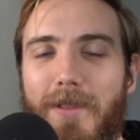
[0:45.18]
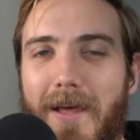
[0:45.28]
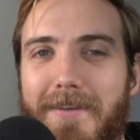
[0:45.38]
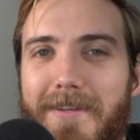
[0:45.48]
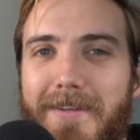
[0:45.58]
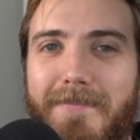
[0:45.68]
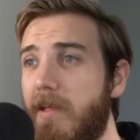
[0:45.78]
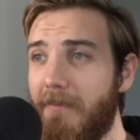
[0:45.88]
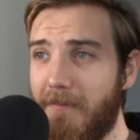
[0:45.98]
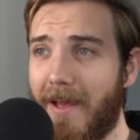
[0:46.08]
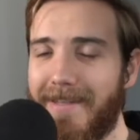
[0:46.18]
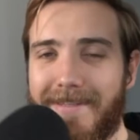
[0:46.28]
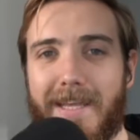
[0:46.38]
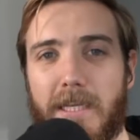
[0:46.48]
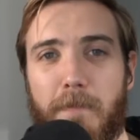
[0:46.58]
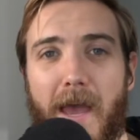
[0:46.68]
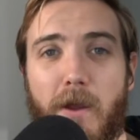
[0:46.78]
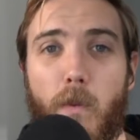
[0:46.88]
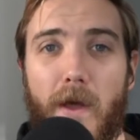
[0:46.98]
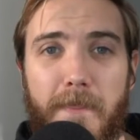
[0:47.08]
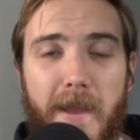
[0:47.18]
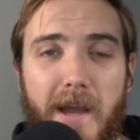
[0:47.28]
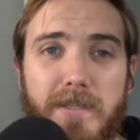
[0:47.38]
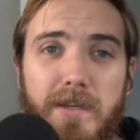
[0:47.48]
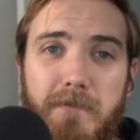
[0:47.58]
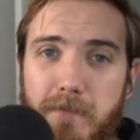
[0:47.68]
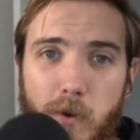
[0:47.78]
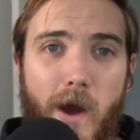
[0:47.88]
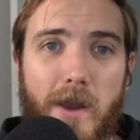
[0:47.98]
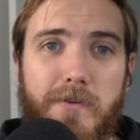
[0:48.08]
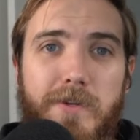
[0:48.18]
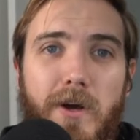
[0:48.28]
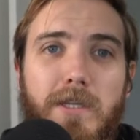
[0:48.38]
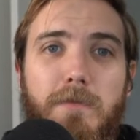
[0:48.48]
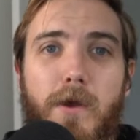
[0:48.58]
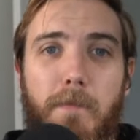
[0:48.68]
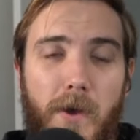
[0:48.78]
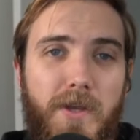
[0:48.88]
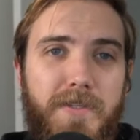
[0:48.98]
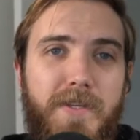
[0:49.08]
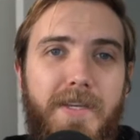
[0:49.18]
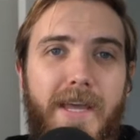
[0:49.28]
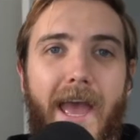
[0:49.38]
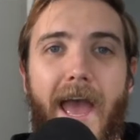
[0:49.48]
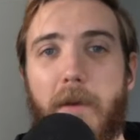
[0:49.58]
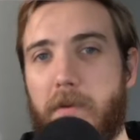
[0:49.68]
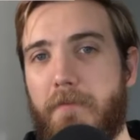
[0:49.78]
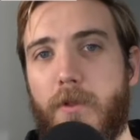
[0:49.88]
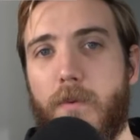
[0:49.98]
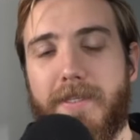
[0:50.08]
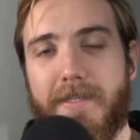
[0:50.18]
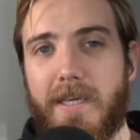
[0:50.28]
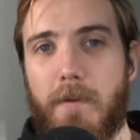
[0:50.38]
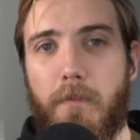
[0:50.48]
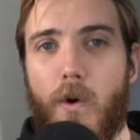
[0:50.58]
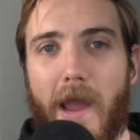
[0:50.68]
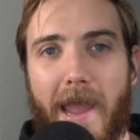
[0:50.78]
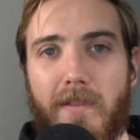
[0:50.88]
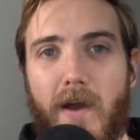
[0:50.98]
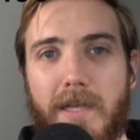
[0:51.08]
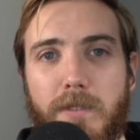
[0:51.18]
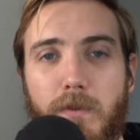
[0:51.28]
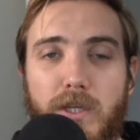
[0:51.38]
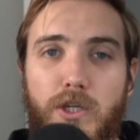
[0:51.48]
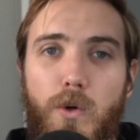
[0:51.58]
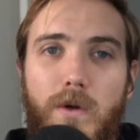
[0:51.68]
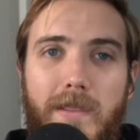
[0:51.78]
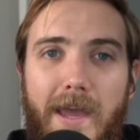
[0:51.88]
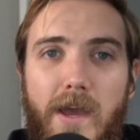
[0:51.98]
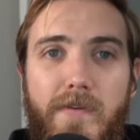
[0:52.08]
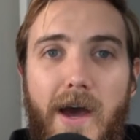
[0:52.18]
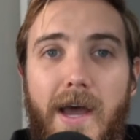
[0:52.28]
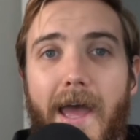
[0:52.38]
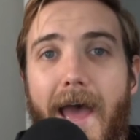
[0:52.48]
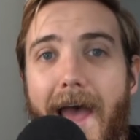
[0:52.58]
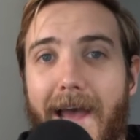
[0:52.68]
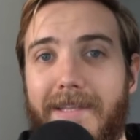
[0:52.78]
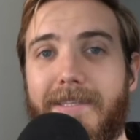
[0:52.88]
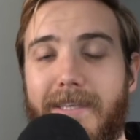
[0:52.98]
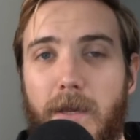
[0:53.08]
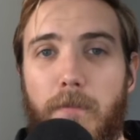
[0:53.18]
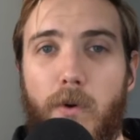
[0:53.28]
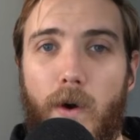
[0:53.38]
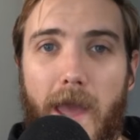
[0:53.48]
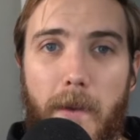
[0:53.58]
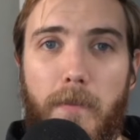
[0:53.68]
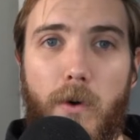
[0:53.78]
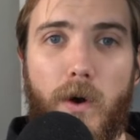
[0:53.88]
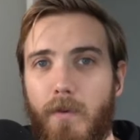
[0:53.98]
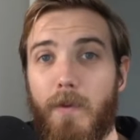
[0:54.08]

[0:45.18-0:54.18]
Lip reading: London. The flight set us back $1,400 per person, and we flew with Singapore Airlines with a short layover at Singapore Airport.